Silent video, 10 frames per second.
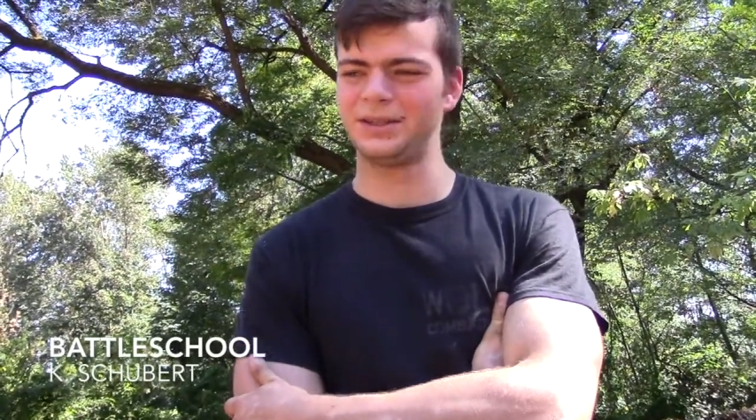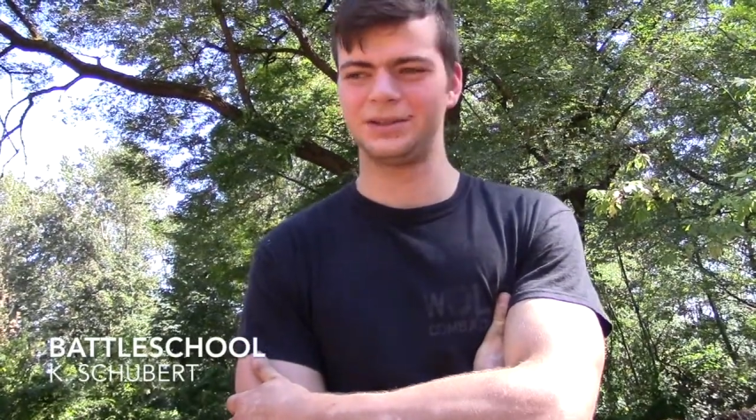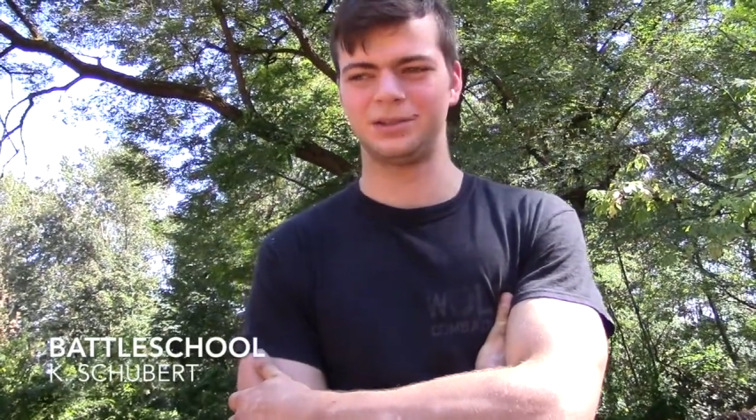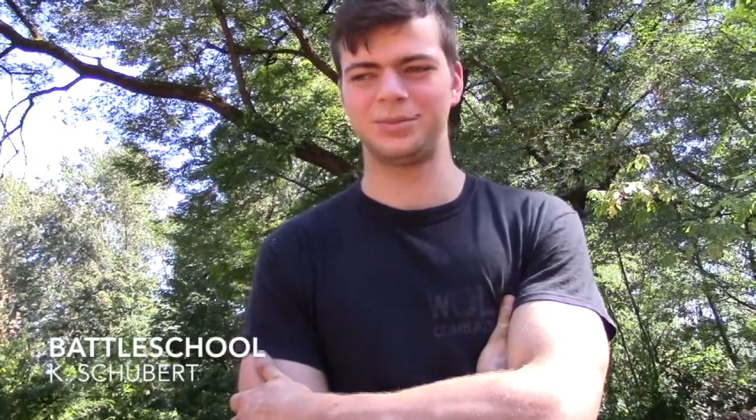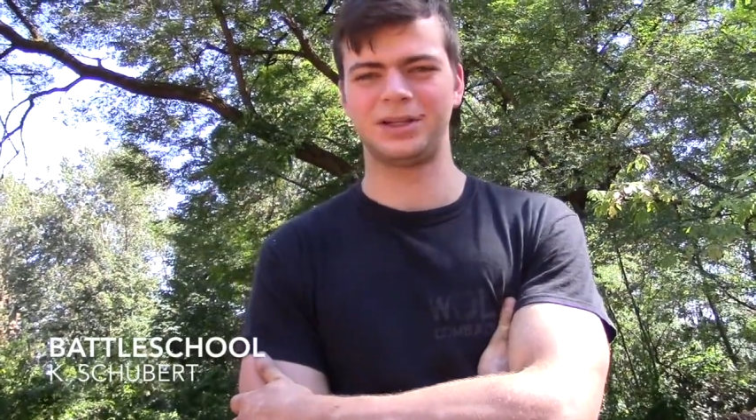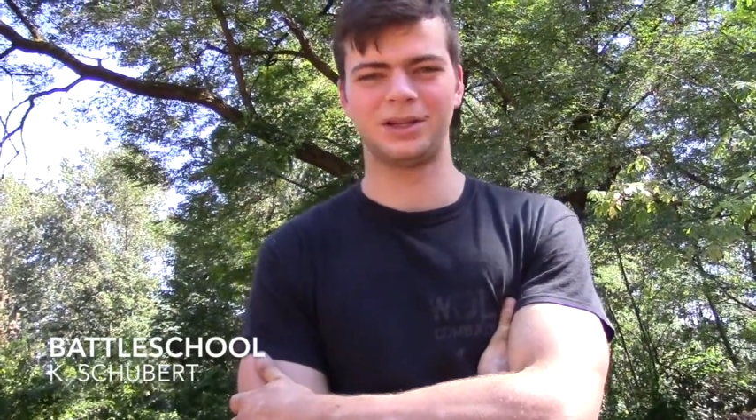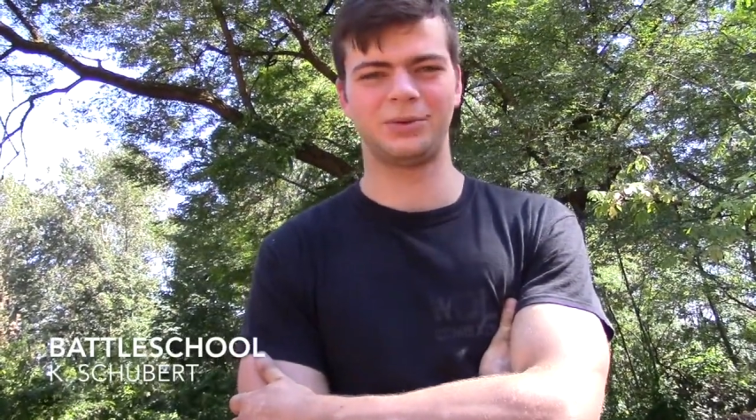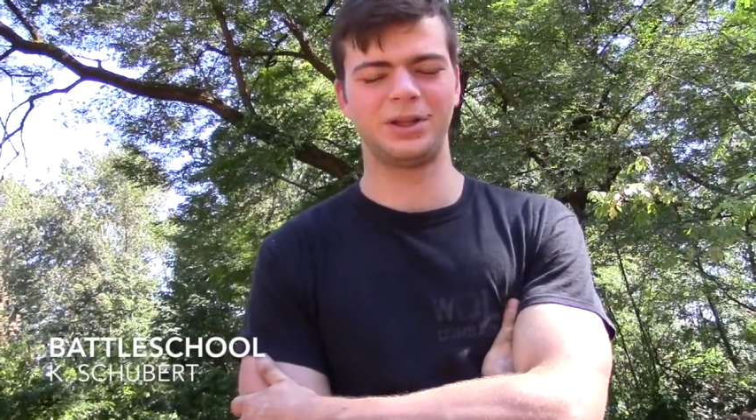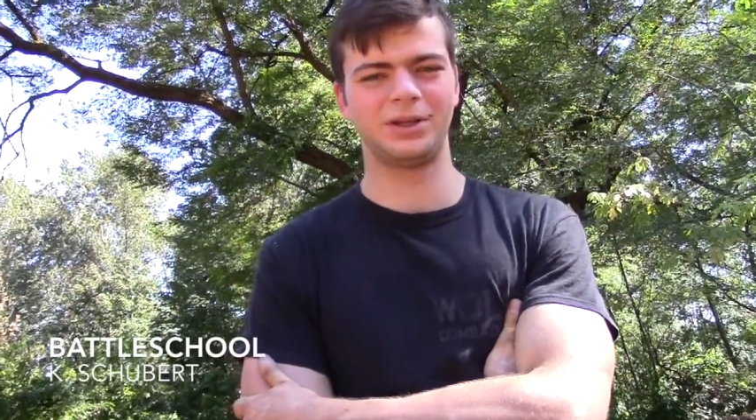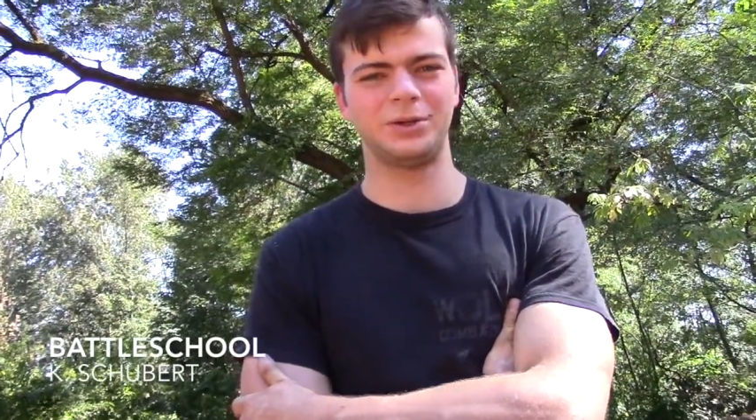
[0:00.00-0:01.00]
this will be another
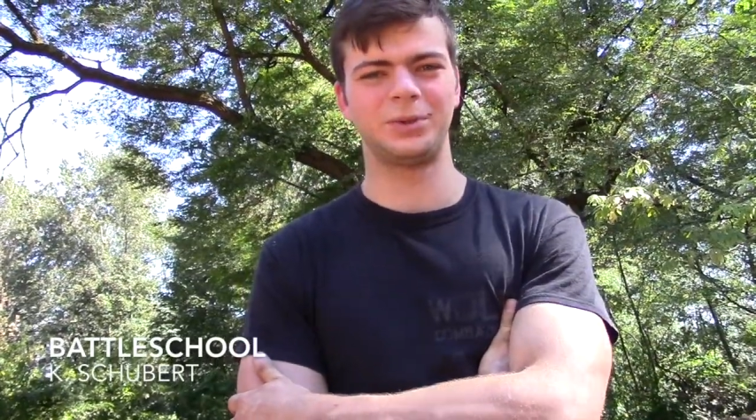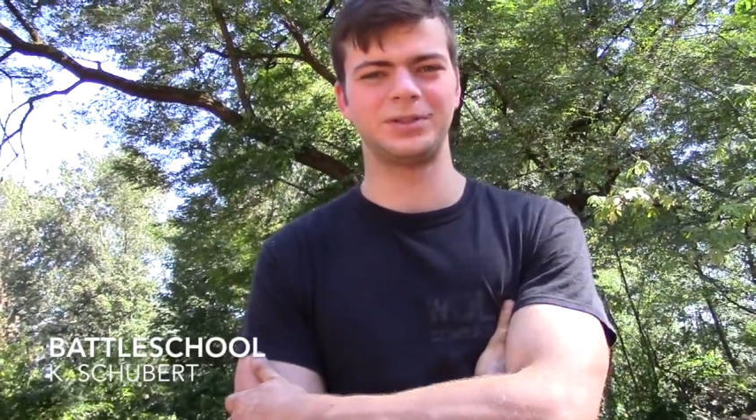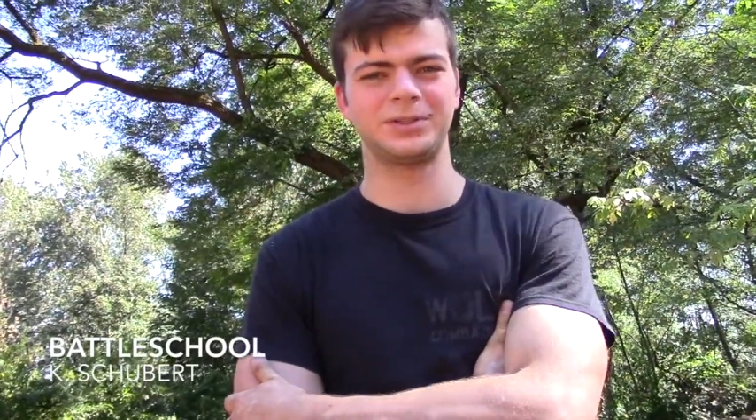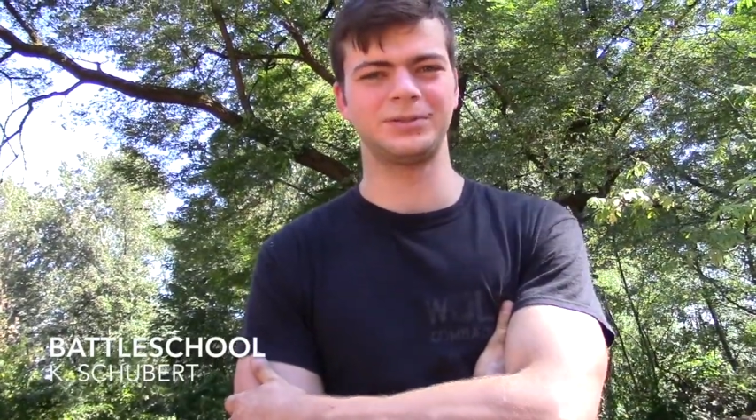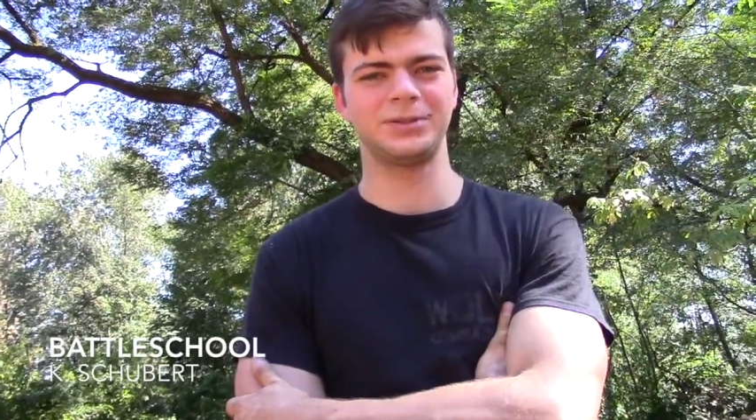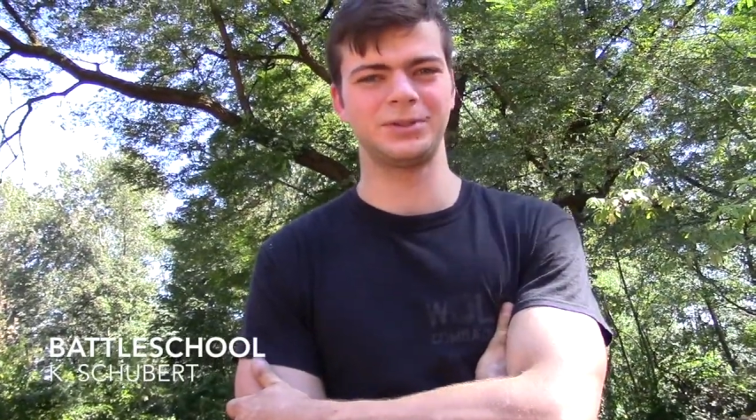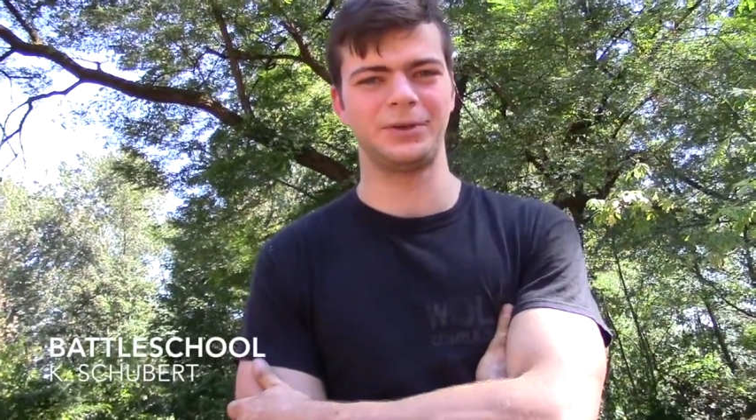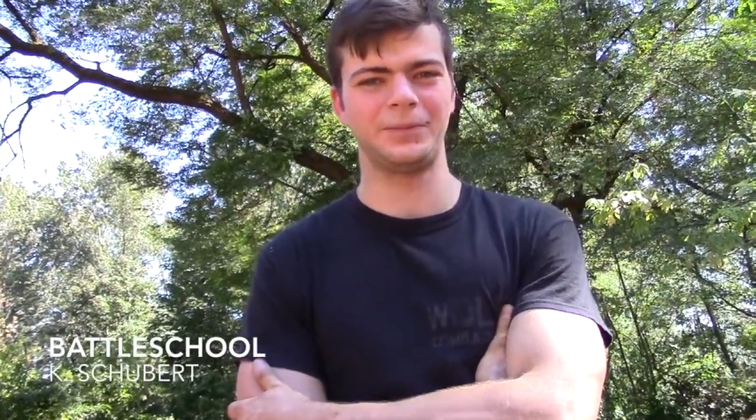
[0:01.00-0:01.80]
one of the good ones. So.